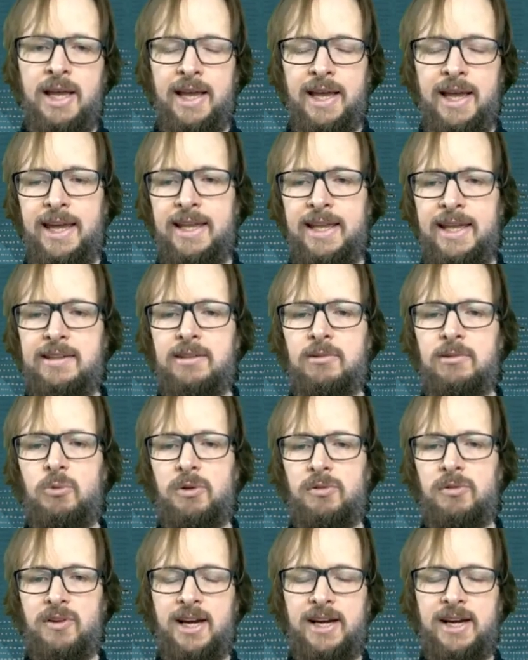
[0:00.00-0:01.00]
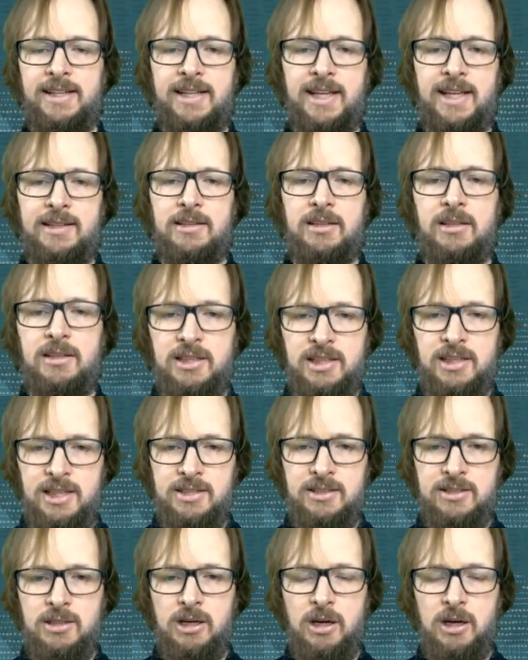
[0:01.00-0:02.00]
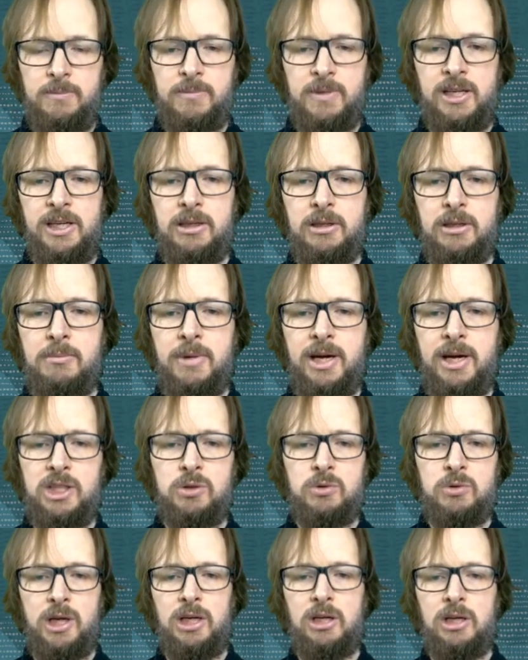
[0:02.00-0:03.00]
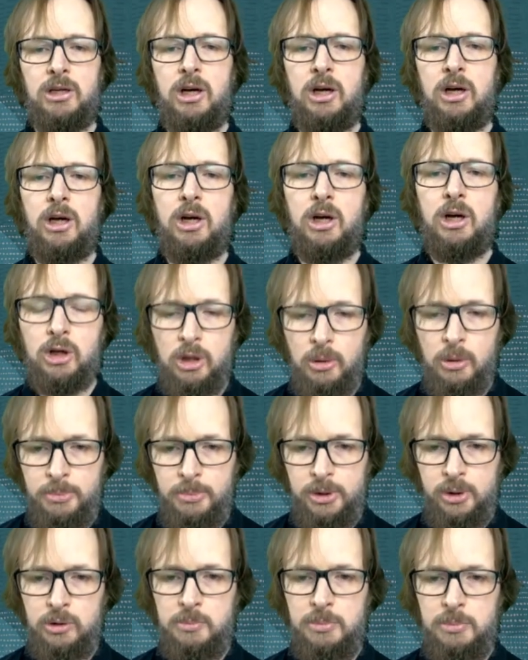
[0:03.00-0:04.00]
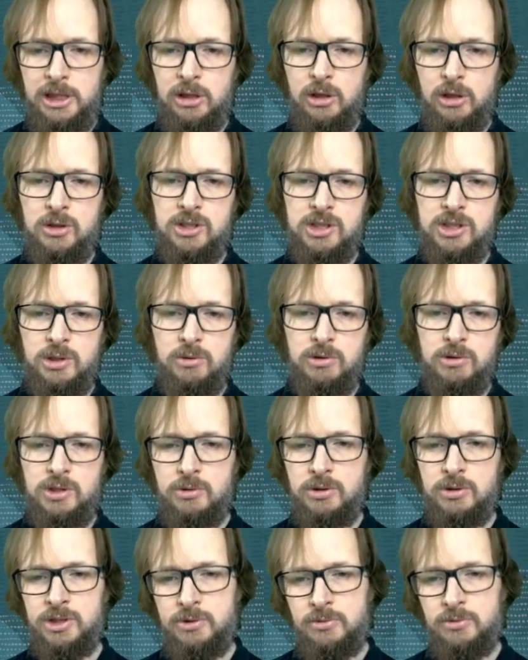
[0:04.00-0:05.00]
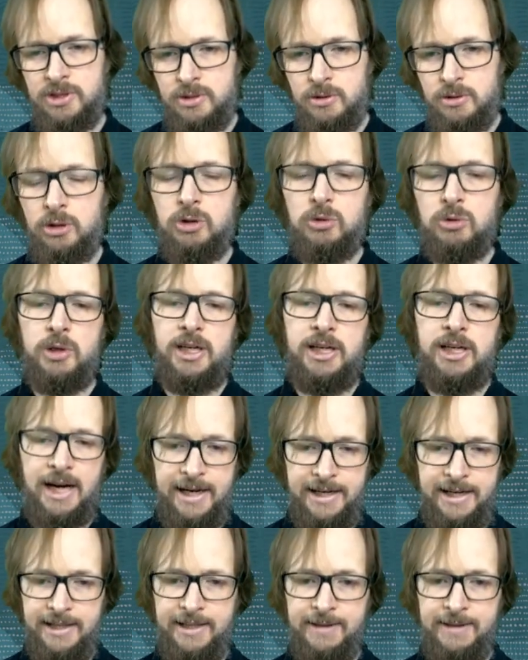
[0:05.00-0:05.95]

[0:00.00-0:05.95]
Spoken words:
And we find that this comes in the MySQL compute binlog 000029.